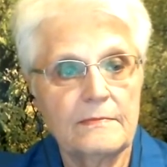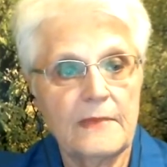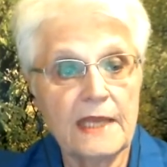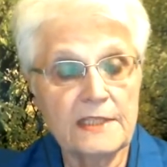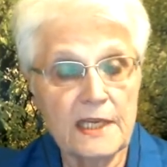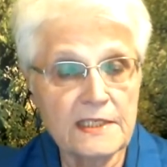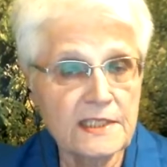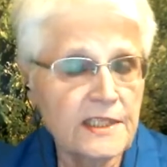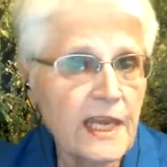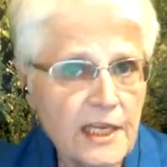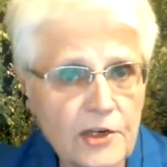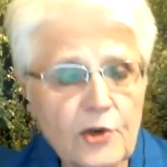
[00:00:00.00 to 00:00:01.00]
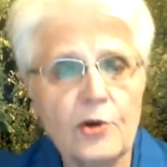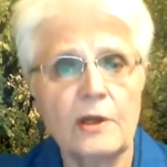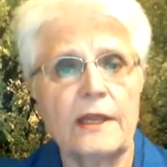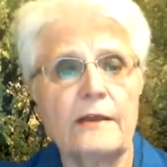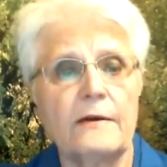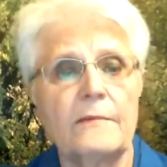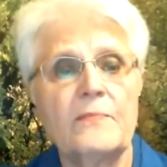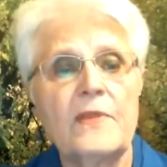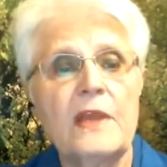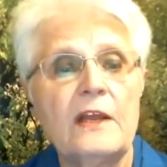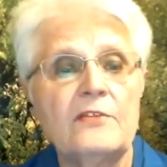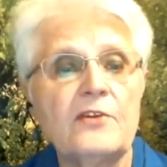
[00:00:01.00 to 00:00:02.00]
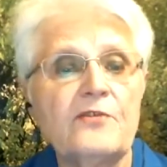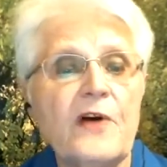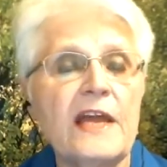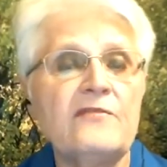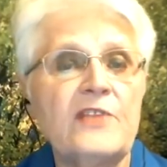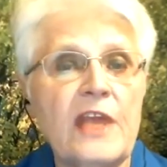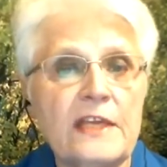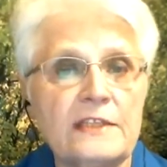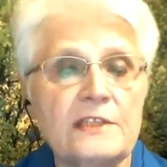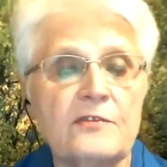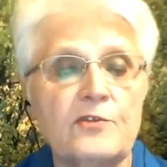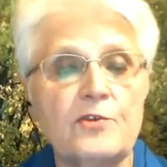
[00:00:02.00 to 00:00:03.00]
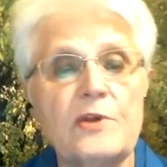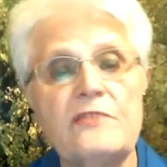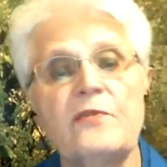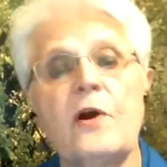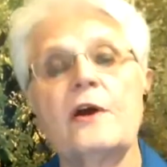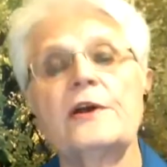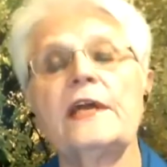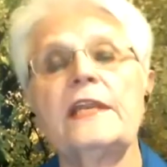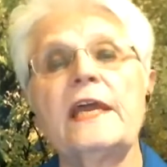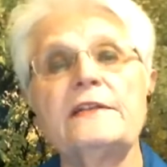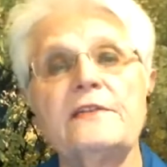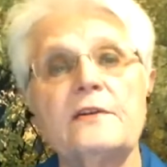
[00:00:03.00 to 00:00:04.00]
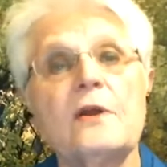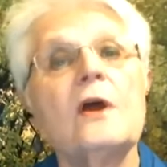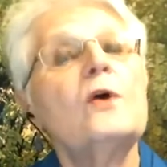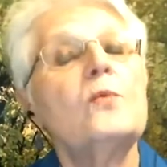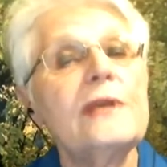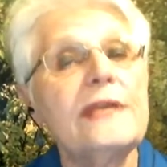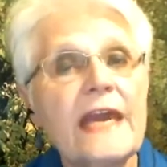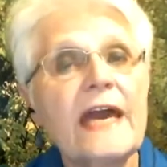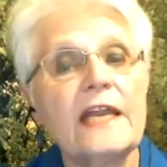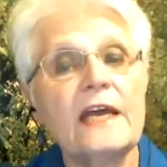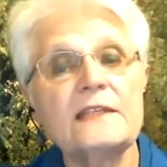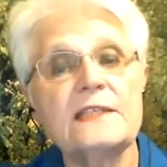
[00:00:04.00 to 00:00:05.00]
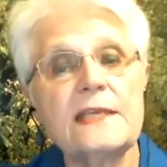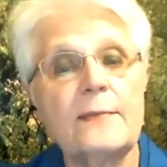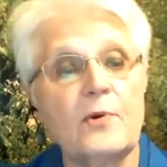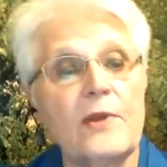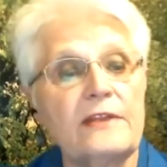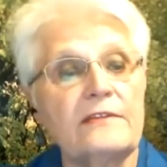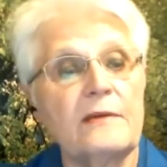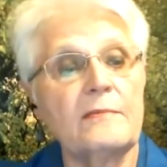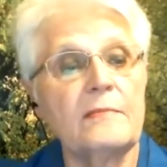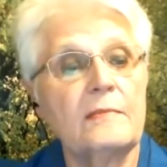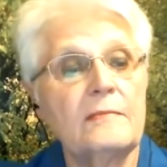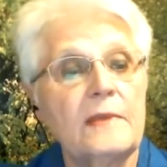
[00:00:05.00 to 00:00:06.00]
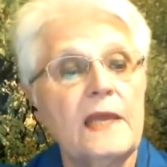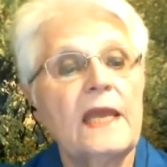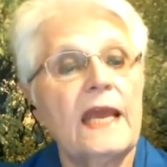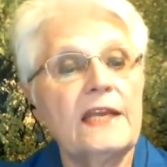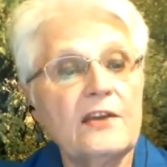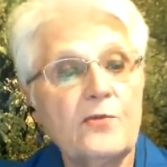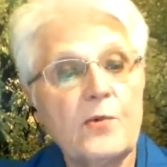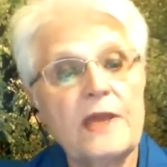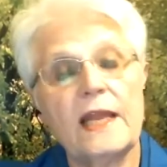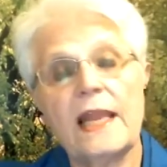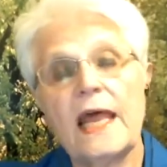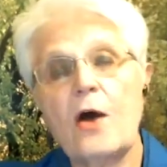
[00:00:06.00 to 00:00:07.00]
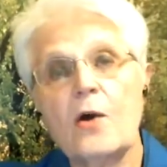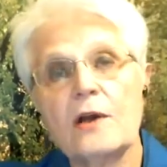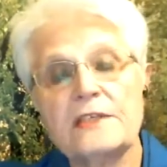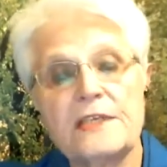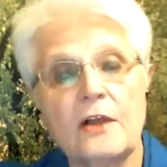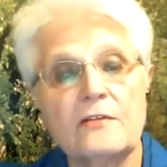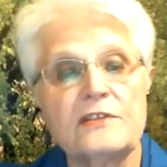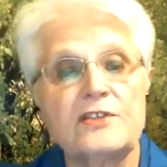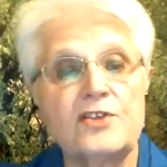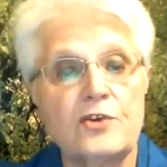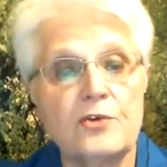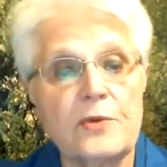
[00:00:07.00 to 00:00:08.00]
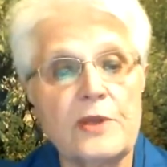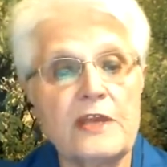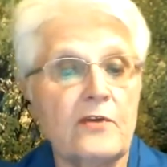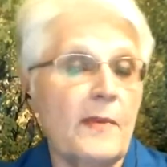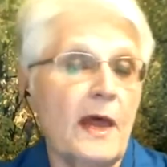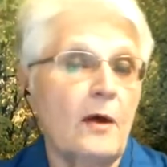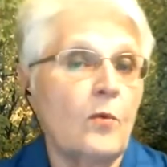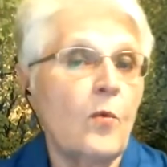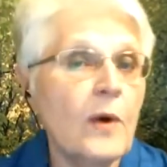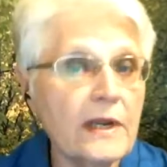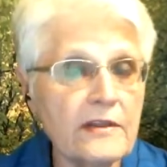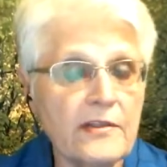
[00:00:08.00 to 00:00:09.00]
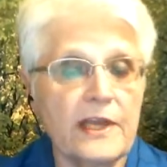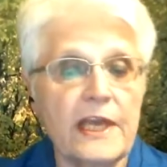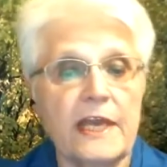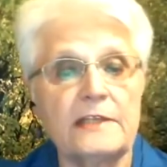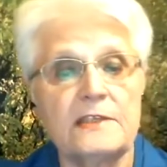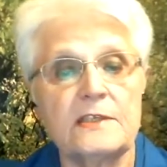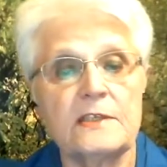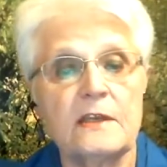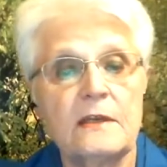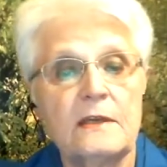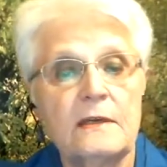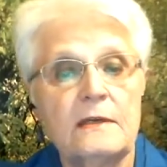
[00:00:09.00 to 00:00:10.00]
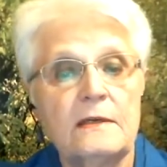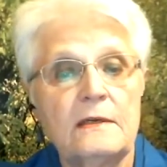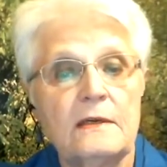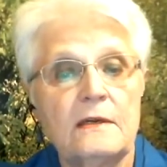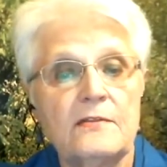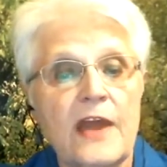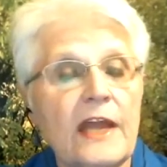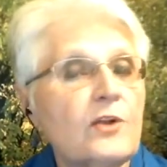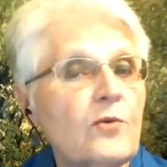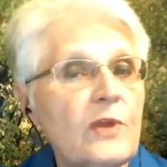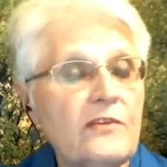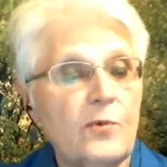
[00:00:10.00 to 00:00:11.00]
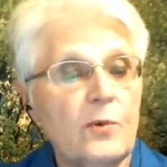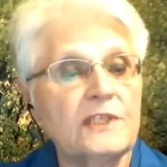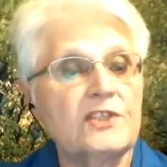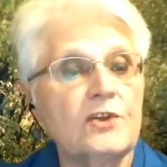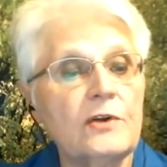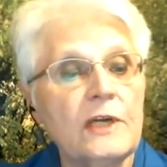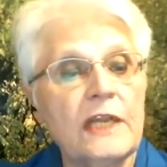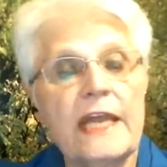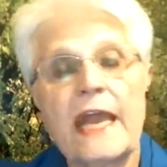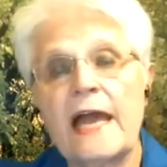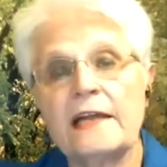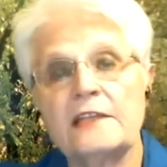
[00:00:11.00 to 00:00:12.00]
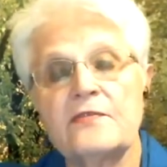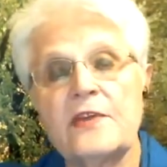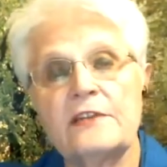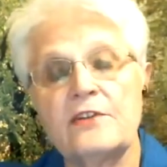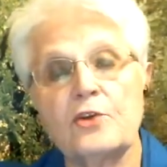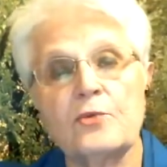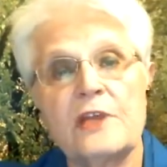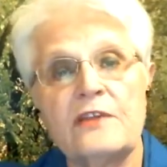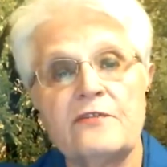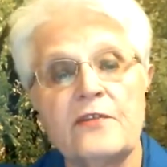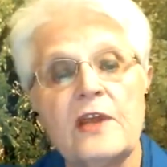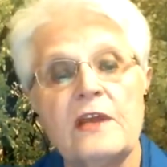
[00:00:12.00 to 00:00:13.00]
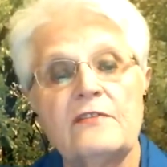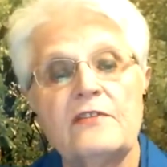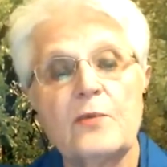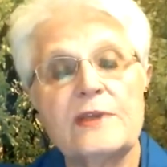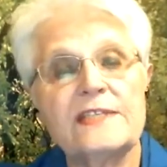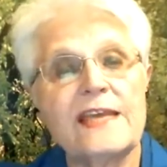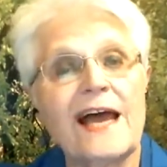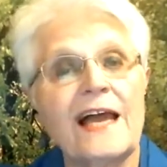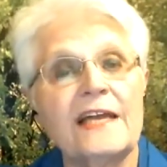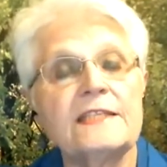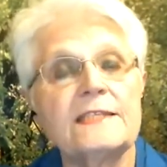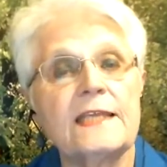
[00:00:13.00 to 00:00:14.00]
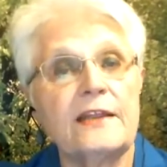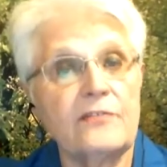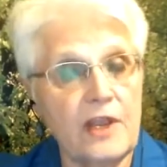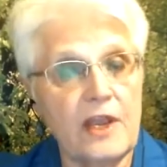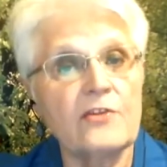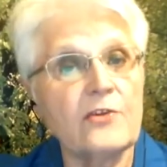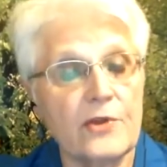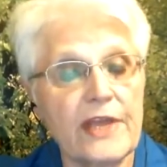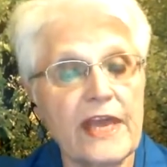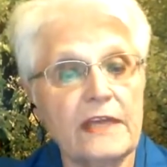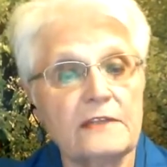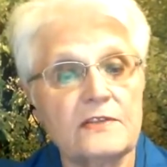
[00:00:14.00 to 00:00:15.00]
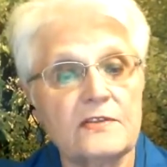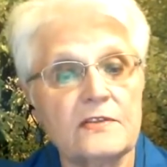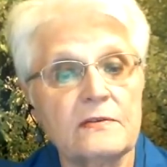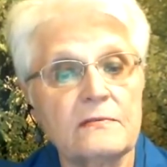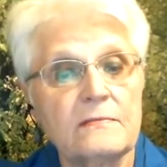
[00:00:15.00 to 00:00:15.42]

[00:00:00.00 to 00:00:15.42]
As I stated earlier, the 5 gates of grief are connected. We cannot separate them. And if we allow ourselves to grieve about one of the gates, that grief will certainly activate the grief that resides in the other gates.